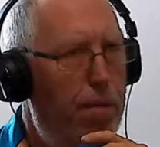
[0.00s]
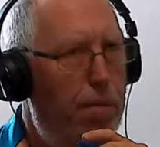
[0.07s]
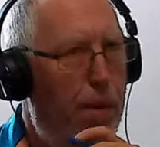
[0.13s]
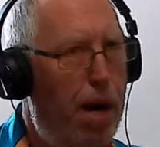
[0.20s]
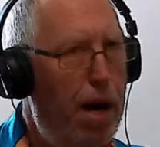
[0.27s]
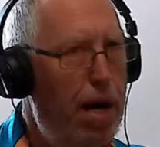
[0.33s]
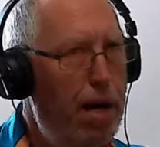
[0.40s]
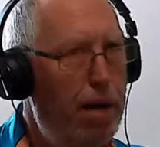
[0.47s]

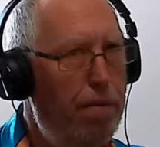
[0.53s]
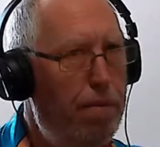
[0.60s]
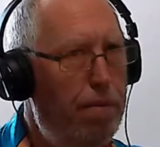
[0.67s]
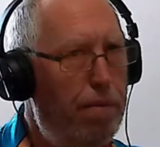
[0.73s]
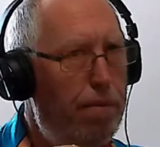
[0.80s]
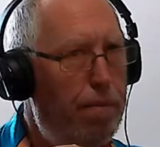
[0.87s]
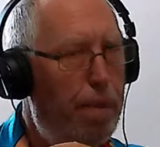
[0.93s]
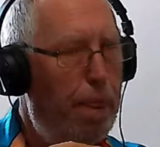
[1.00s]
My
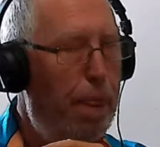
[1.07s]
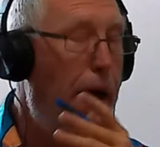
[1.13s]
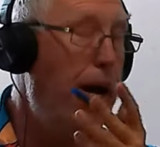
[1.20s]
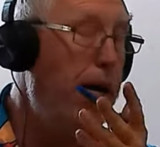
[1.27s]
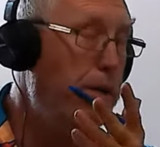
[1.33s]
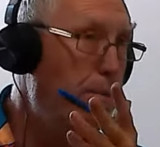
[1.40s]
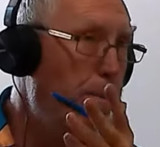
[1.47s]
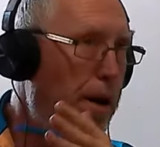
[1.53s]

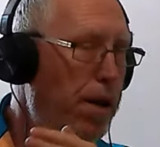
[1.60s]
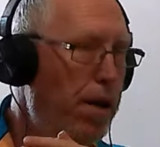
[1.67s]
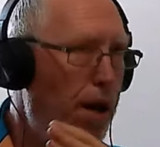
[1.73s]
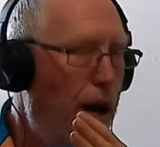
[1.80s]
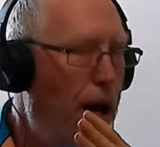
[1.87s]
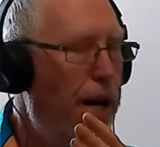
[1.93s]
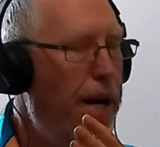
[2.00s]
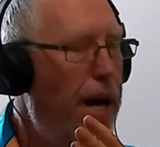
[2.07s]

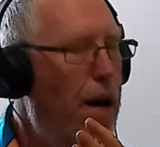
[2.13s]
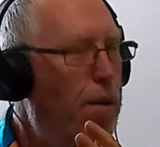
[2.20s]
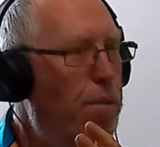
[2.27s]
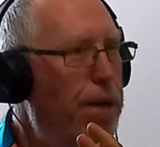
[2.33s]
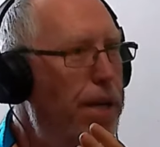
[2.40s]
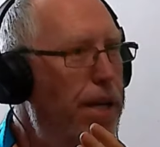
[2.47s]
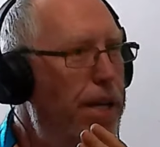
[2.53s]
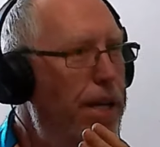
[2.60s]
ex-brother-in-law now,
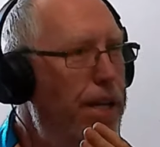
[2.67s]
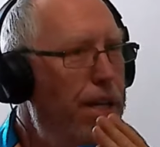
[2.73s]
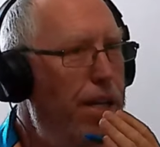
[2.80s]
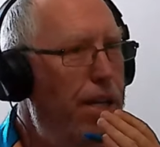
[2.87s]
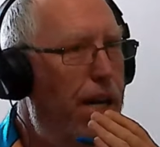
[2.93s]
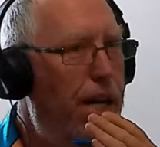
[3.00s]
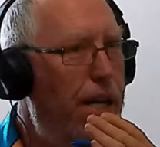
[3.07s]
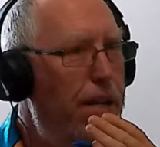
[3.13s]
but he
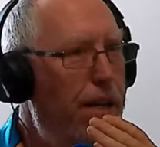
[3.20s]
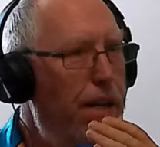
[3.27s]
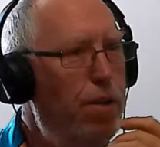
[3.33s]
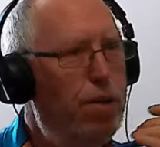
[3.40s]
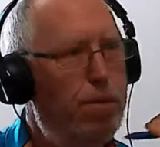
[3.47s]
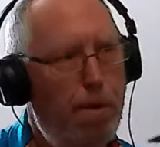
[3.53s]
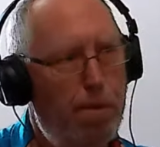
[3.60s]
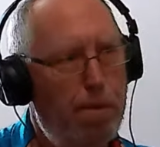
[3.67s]

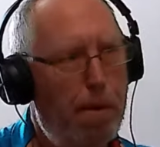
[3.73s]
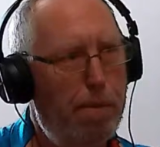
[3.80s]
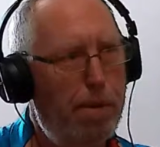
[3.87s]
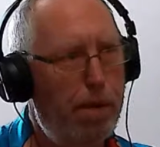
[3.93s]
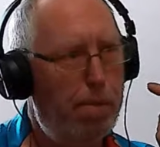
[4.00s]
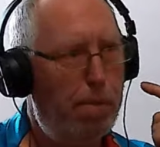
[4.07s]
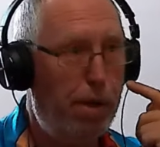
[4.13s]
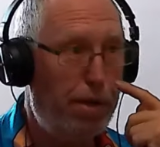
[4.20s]
used to be a member of
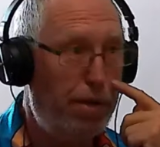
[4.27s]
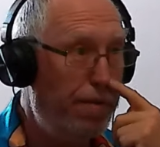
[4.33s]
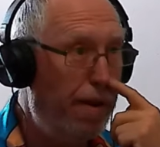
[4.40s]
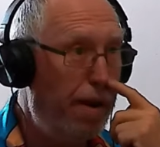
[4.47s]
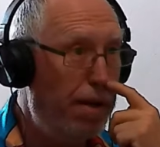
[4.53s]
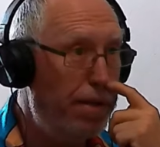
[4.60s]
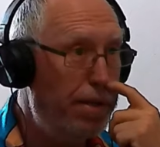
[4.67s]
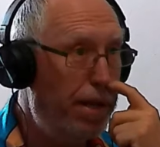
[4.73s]
the Berks Falls.